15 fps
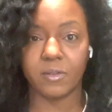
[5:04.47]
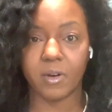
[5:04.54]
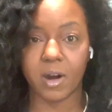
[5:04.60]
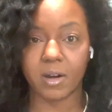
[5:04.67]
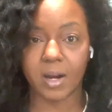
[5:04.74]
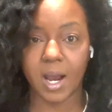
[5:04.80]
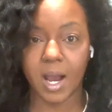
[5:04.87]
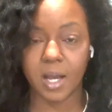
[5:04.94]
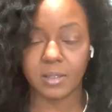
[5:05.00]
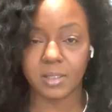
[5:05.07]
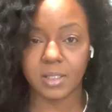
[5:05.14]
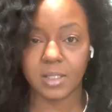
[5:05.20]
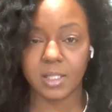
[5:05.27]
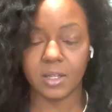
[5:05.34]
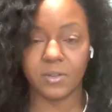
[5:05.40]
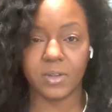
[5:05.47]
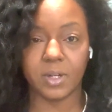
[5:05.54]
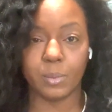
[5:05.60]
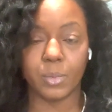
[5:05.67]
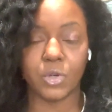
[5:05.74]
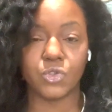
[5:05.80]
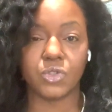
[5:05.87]
our cognitive and
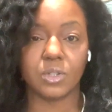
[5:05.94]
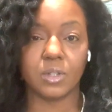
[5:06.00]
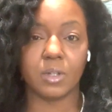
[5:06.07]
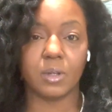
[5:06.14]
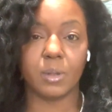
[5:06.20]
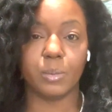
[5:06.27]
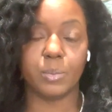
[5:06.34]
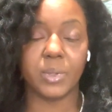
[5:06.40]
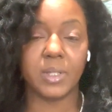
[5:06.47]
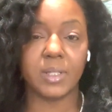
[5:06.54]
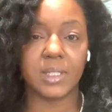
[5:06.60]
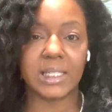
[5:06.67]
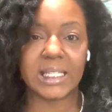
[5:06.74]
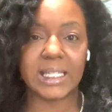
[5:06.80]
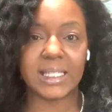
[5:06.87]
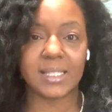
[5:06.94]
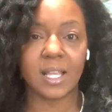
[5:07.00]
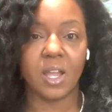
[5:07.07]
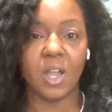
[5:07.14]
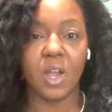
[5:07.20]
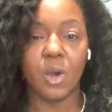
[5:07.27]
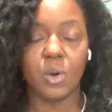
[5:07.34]
emotional abilities,
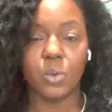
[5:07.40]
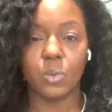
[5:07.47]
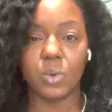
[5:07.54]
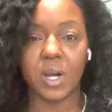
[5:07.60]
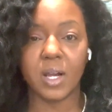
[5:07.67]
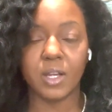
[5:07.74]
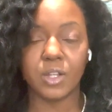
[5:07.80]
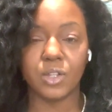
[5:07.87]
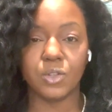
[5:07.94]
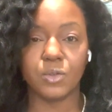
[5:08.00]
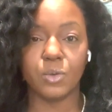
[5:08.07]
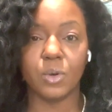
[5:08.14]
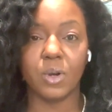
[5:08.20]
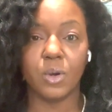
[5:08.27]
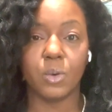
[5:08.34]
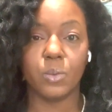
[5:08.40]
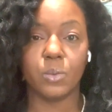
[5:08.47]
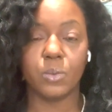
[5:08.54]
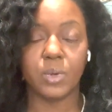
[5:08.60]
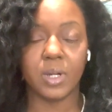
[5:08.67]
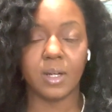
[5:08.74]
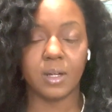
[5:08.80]
what you
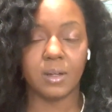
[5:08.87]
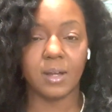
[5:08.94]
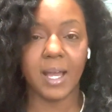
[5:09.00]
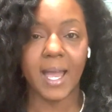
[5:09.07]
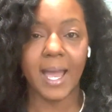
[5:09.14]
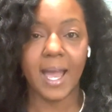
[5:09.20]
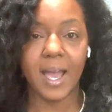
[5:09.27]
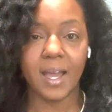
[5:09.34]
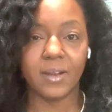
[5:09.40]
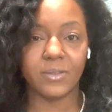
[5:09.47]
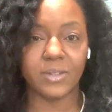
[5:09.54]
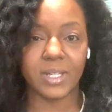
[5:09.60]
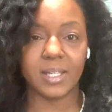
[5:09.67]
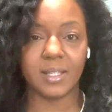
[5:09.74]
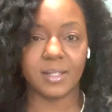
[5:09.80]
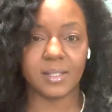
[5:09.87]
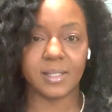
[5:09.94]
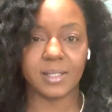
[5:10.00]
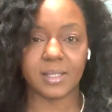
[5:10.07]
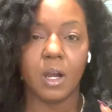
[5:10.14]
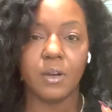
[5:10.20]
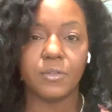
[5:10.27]
will have
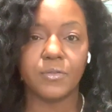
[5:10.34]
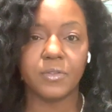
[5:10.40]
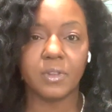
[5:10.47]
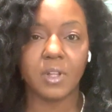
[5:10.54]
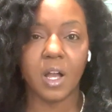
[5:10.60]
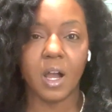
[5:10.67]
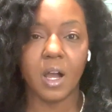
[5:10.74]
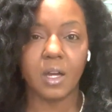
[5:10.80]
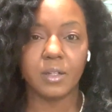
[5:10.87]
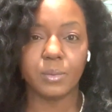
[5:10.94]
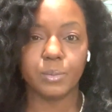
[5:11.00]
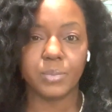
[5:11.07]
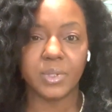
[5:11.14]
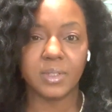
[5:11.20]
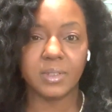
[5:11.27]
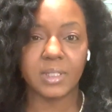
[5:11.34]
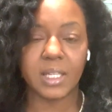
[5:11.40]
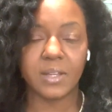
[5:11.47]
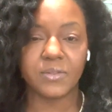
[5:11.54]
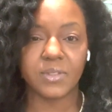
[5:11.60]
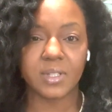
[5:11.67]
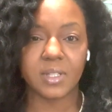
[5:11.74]
is a flawed
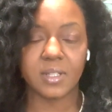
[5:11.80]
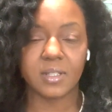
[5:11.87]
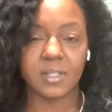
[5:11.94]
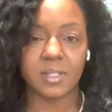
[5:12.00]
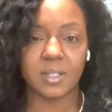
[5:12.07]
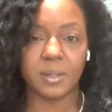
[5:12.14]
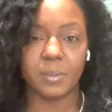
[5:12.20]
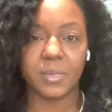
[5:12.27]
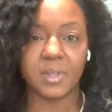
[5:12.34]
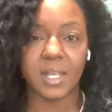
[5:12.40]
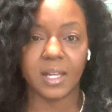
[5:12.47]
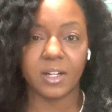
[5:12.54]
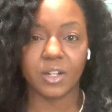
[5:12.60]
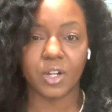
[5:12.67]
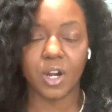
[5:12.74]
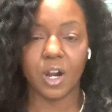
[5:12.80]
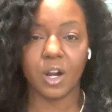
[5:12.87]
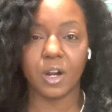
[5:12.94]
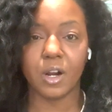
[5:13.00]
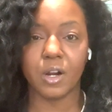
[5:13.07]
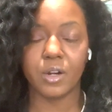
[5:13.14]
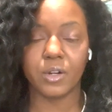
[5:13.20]
belief system that
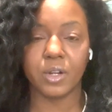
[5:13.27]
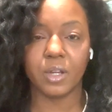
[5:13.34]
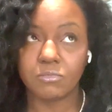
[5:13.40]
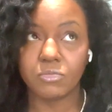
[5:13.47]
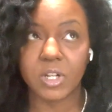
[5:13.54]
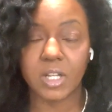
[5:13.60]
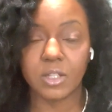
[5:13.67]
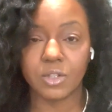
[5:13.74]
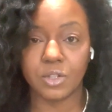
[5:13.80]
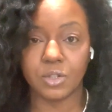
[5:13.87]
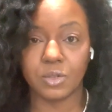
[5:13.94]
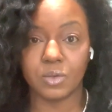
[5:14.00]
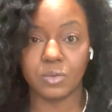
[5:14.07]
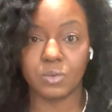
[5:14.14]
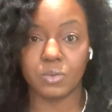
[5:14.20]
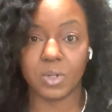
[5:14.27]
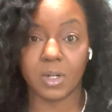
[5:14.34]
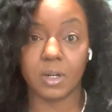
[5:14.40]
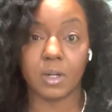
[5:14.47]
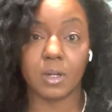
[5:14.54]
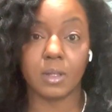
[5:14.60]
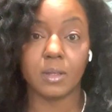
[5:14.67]
occurred when you
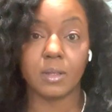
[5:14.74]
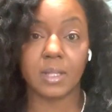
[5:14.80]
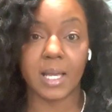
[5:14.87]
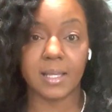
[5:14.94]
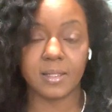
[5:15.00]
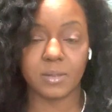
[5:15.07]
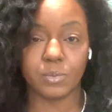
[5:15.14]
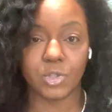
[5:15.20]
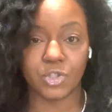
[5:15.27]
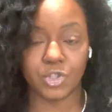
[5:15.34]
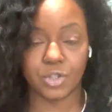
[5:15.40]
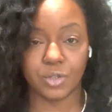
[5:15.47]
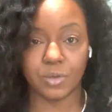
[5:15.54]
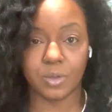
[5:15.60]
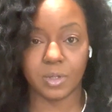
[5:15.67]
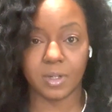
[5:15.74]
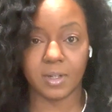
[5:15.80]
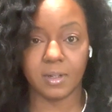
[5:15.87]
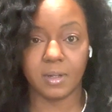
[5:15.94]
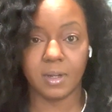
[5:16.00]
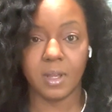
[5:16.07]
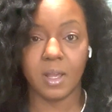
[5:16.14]
were less
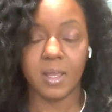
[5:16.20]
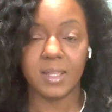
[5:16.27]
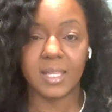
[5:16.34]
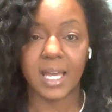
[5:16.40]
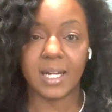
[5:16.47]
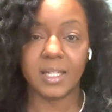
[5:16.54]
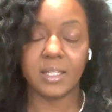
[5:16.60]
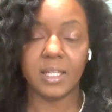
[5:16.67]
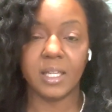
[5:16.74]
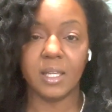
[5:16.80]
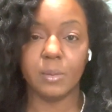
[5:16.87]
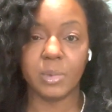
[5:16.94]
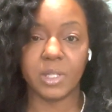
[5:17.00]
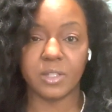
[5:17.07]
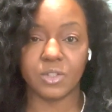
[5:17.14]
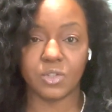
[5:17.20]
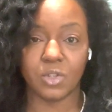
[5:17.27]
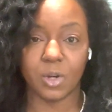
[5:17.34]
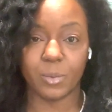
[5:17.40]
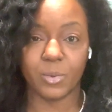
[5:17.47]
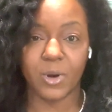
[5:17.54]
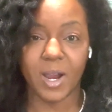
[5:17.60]
mature that inhibits
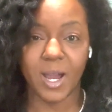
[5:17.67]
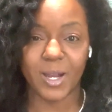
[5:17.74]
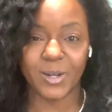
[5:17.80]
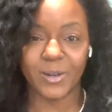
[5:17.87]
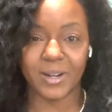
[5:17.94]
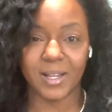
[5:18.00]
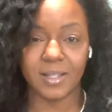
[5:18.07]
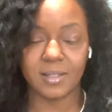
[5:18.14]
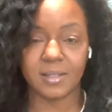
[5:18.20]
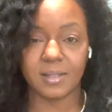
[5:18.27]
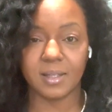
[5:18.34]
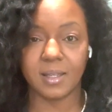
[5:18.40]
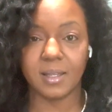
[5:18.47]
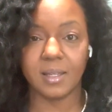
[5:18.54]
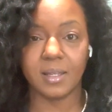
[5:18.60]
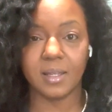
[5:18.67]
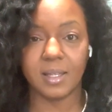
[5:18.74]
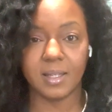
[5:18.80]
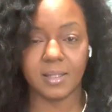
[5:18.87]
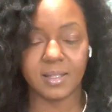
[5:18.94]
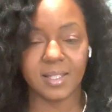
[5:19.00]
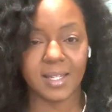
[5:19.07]
your progress
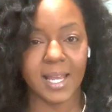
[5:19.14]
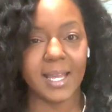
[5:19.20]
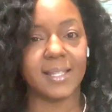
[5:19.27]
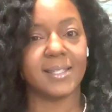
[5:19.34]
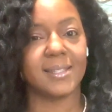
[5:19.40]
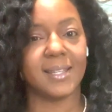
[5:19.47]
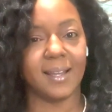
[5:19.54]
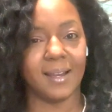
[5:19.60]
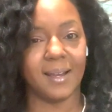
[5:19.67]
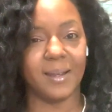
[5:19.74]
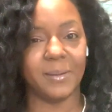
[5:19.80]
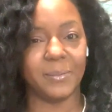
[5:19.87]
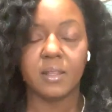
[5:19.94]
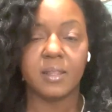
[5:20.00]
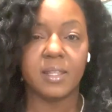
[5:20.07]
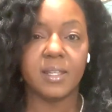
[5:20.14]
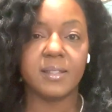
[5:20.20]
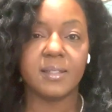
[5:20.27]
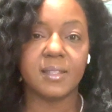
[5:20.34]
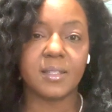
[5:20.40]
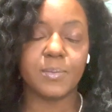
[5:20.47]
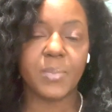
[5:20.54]
in today's time. This
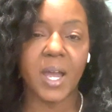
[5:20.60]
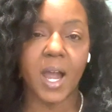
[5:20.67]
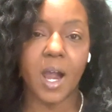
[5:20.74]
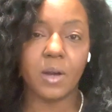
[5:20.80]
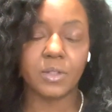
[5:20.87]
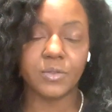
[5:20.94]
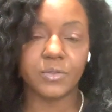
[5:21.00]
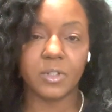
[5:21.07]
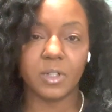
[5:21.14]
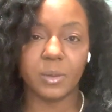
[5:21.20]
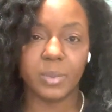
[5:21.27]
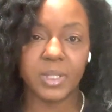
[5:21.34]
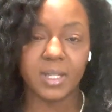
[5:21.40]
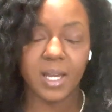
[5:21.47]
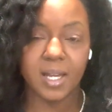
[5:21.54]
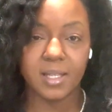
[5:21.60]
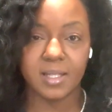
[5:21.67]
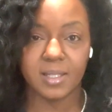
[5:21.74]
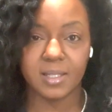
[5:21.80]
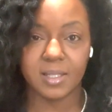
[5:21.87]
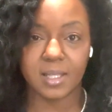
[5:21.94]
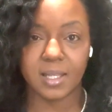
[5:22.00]
is powerful
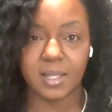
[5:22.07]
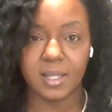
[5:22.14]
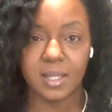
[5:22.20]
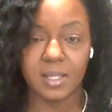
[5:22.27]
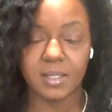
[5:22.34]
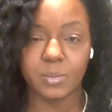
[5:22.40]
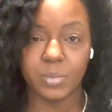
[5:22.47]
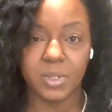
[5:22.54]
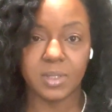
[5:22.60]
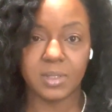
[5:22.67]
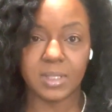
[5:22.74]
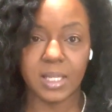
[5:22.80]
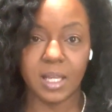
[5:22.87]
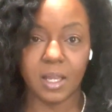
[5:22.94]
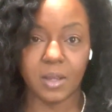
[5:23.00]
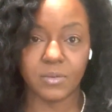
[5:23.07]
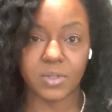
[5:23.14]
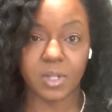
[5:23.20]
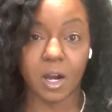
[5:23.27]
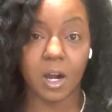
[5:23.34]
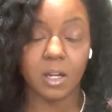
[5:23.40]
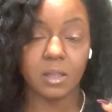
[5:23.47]
because these beliefs
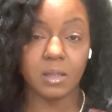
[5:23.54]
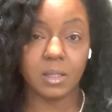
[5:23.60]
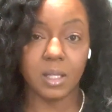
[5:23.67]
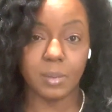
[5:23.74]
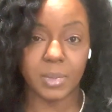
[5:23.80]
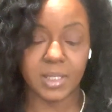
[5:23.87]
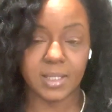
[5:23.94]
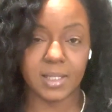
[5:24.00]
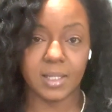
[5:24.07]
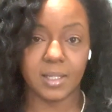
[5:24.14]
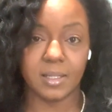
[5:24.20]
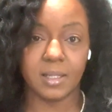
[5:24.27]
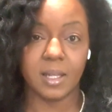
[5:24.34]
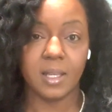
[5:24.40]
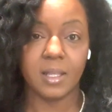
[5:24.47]
are limited.